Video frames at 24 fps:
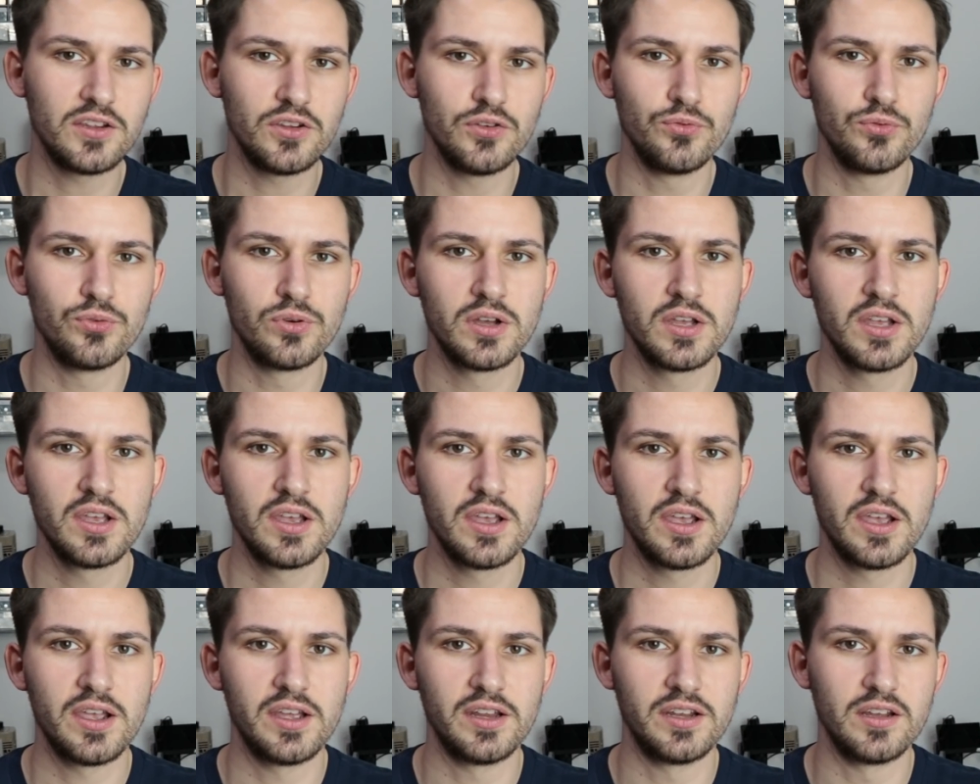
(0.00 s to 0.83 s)
you
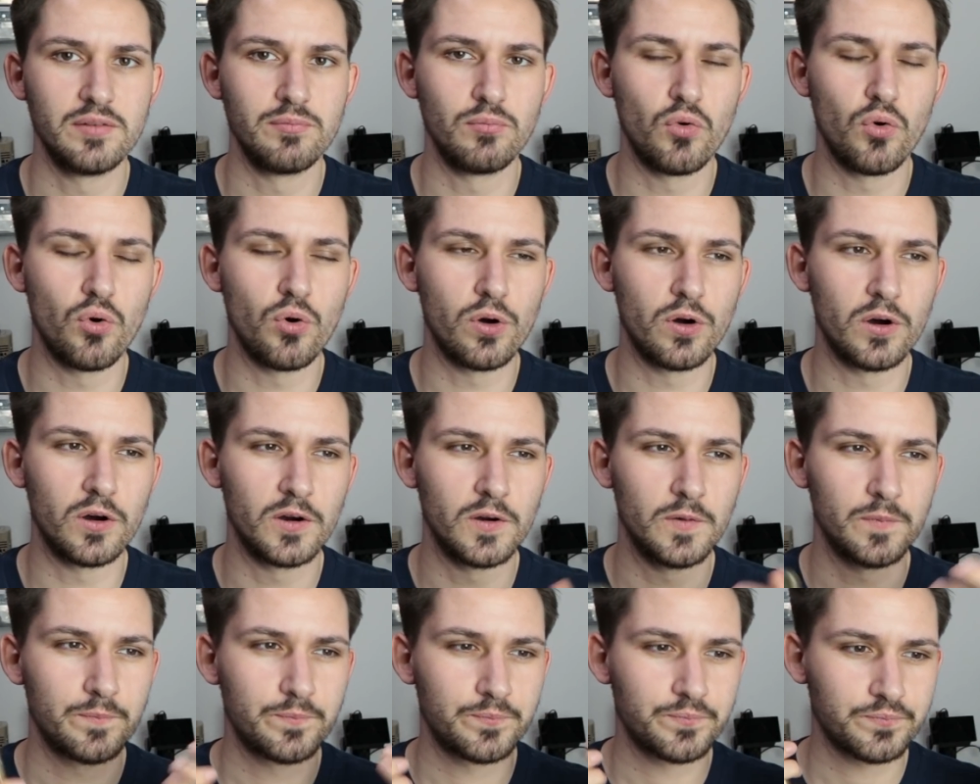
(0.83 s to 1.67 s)
in a
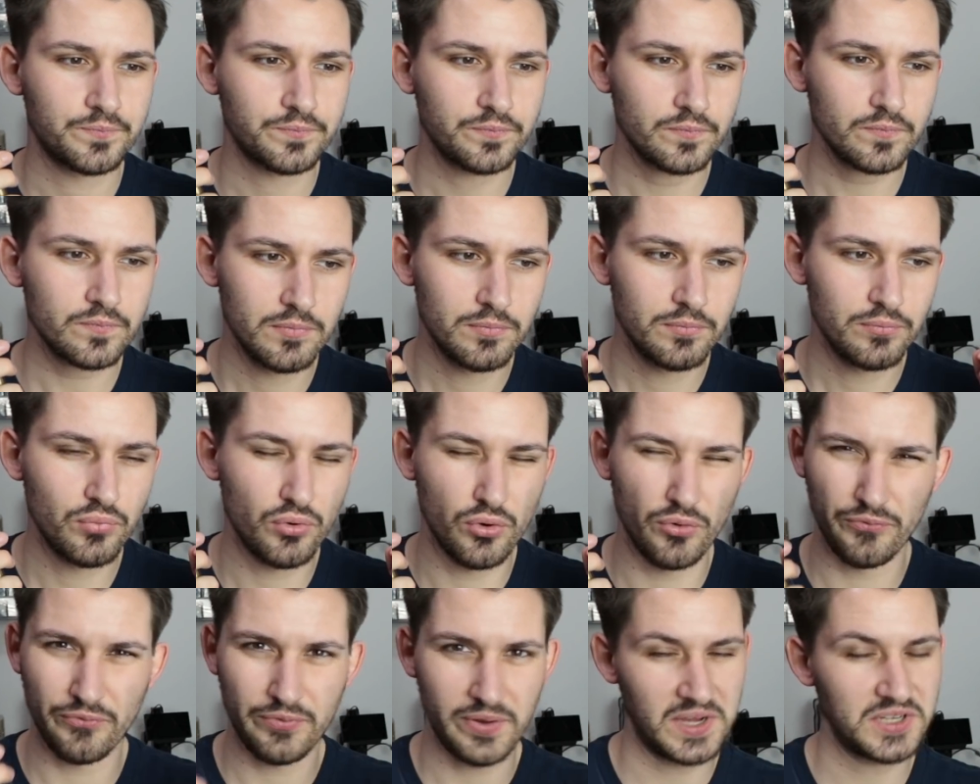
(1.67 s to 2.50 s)
more
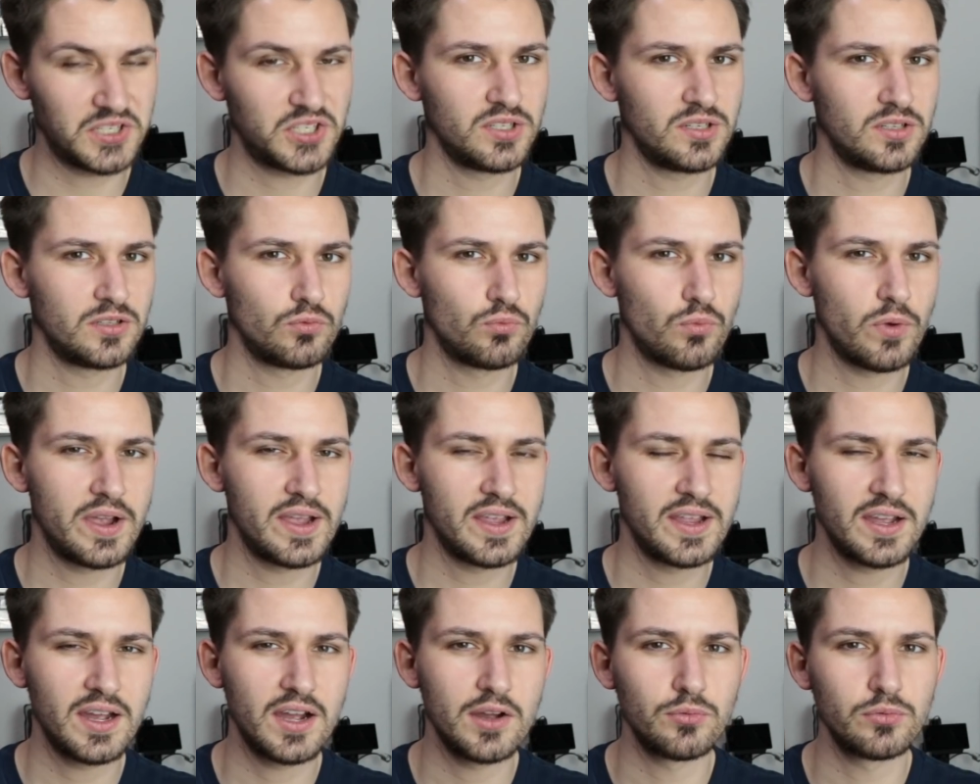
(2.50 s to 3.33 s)
professional
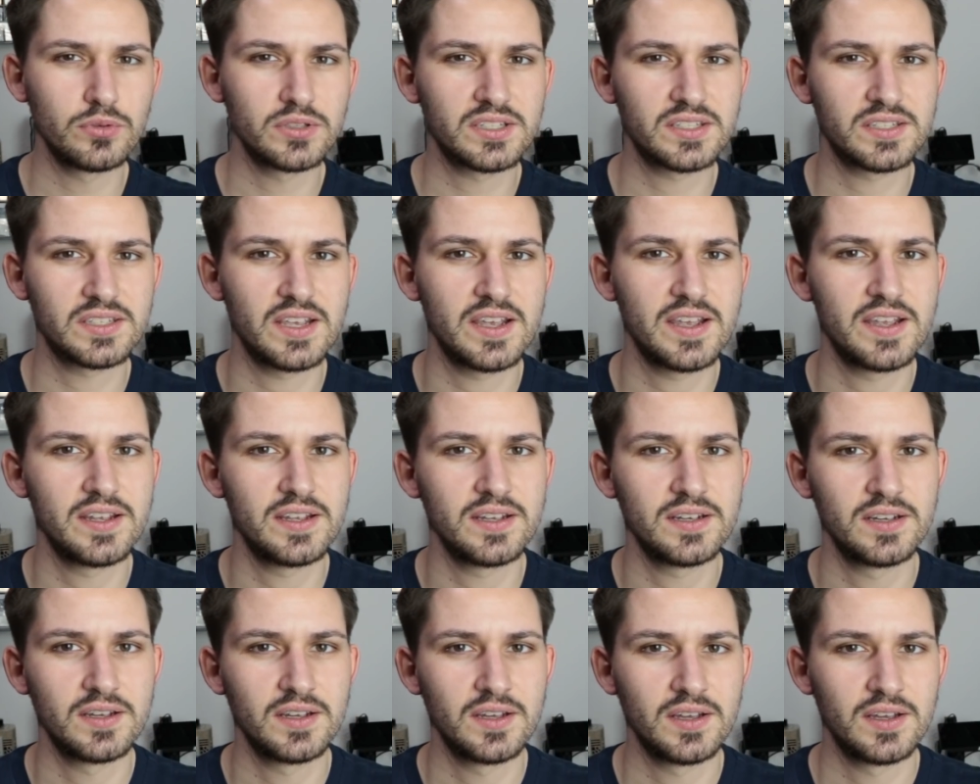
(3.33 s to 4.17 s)
way, I would
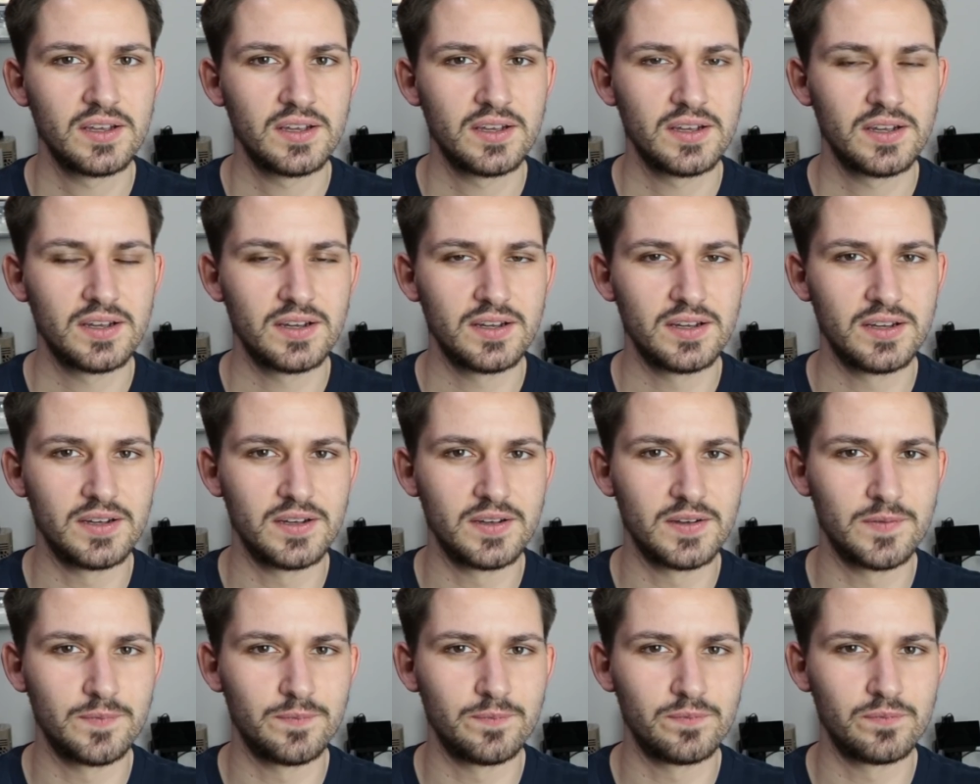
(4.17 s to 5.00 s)
say.
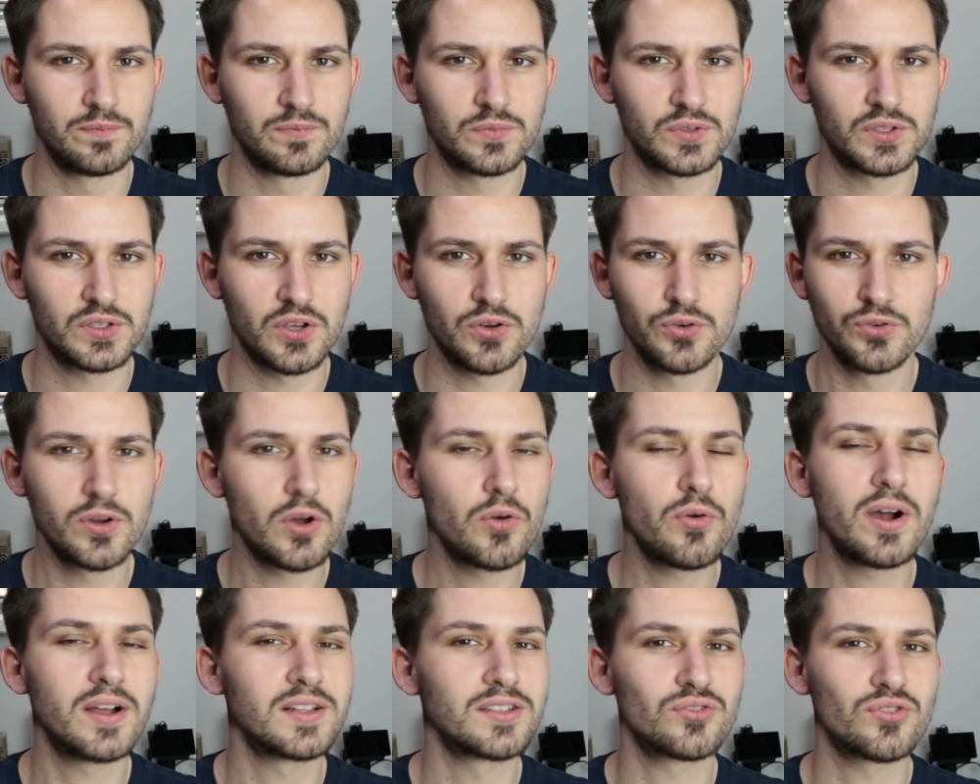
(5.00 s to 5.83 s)
So
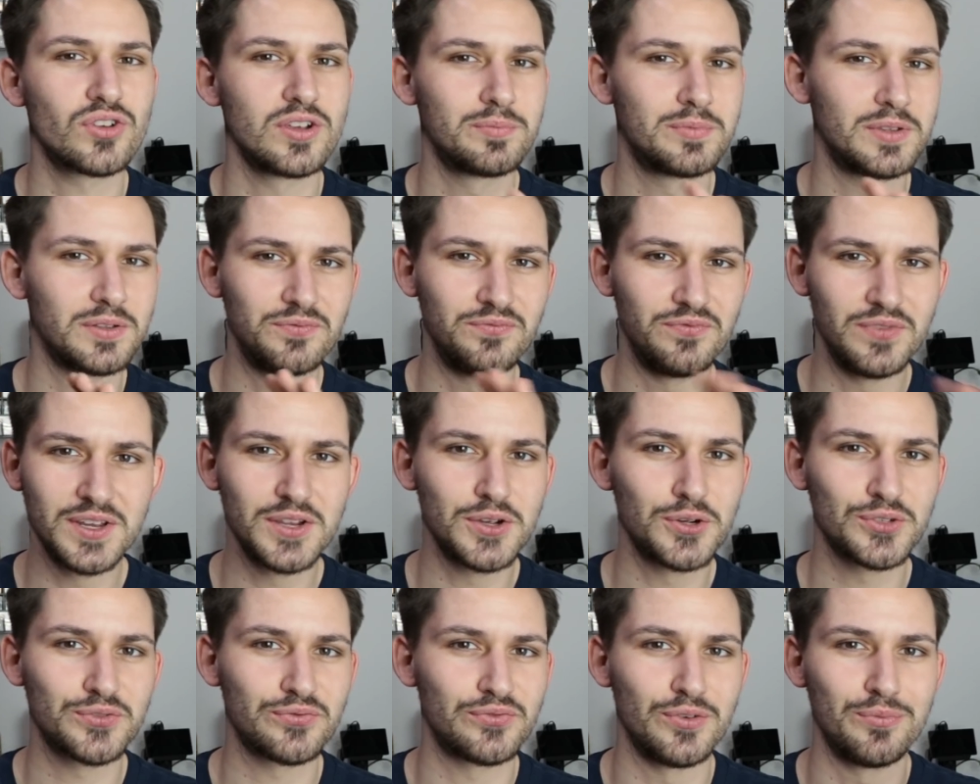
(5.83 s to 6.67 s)
no unscripted
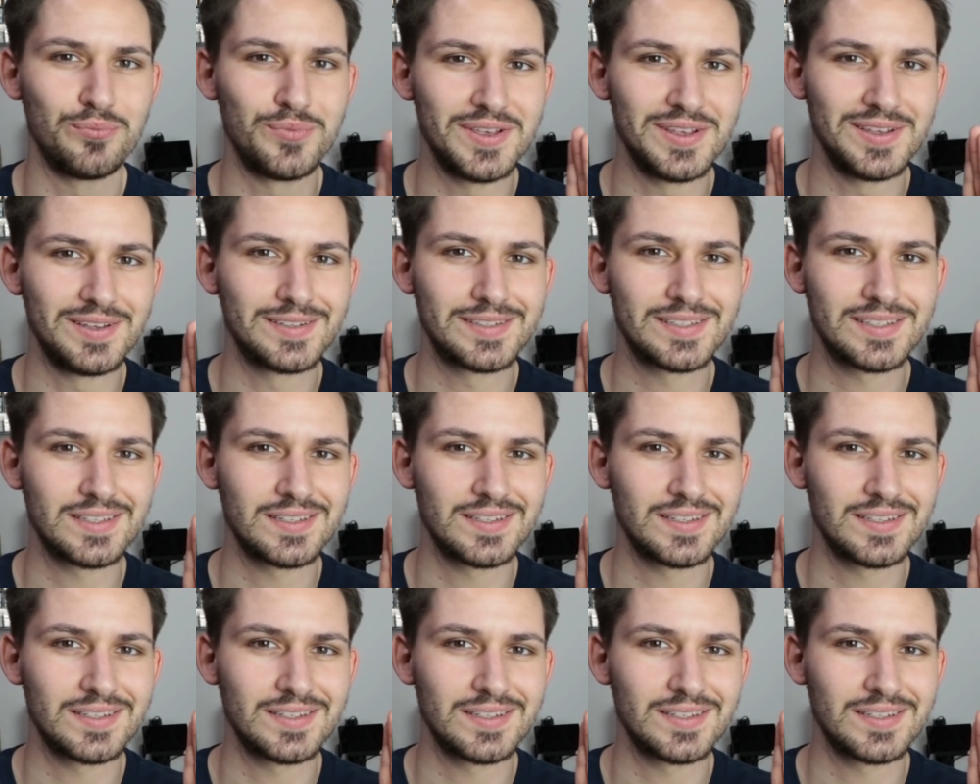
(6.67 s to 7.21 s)
videos for me.